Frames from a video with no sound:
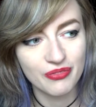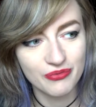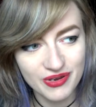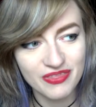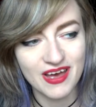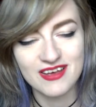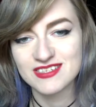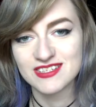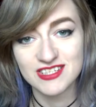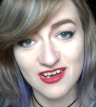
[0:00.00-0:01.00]

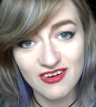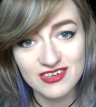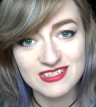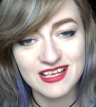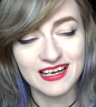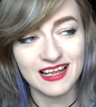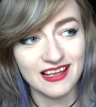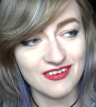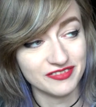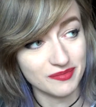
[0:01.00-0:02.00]
3,000 songs and I
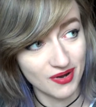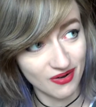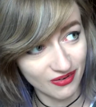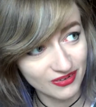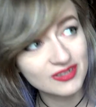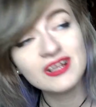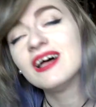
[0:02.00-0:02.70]
love them all.